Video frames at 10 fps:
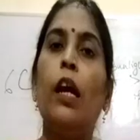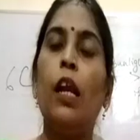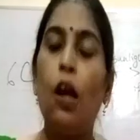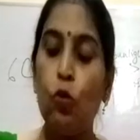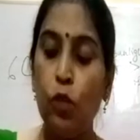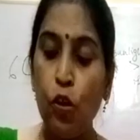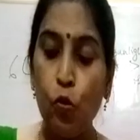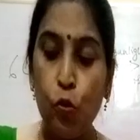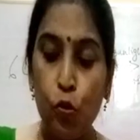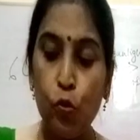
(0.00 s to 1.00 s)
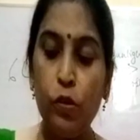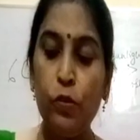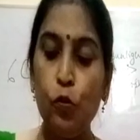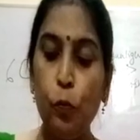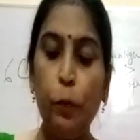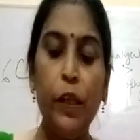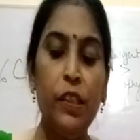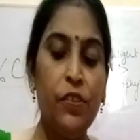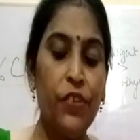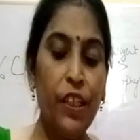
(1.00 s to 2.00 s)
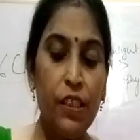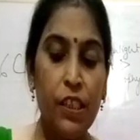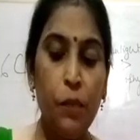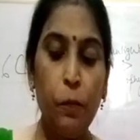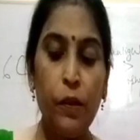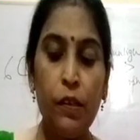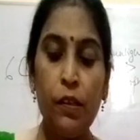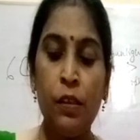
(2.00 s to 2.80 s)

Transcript: allow the root to penetrate deeper.